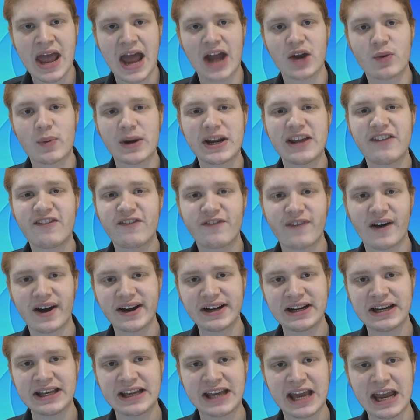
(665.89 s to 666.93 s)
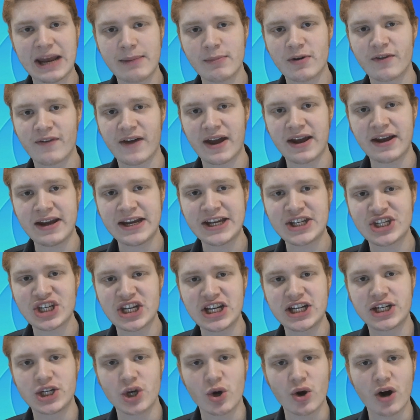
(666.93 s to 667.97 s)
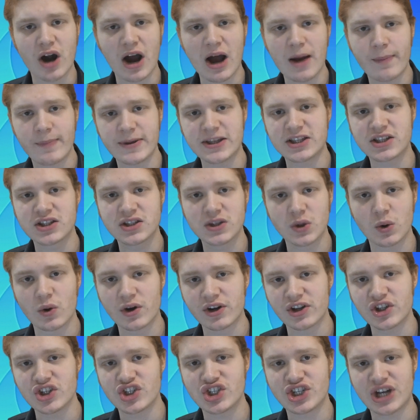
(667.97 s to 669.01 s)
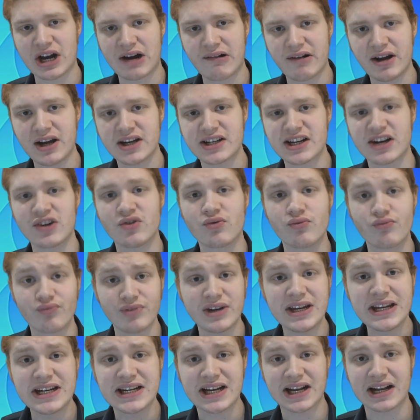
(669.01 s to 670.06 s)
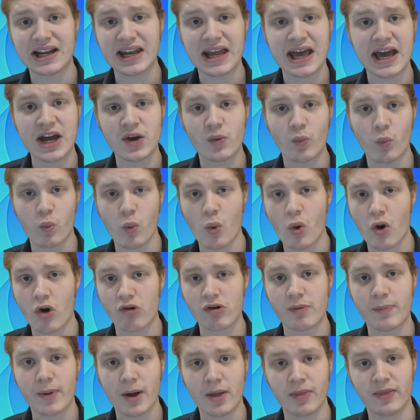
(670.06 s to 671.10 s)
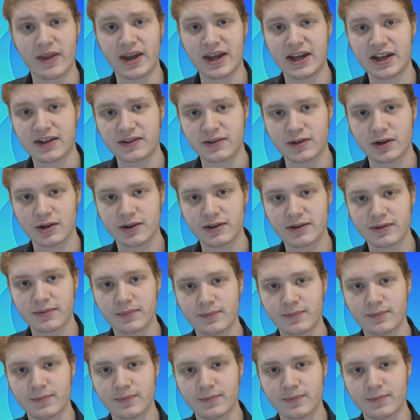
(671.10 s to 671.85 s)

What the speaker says: and when he finally came of age, he took up his sword and chariot and redeclared war upon the Hyksos.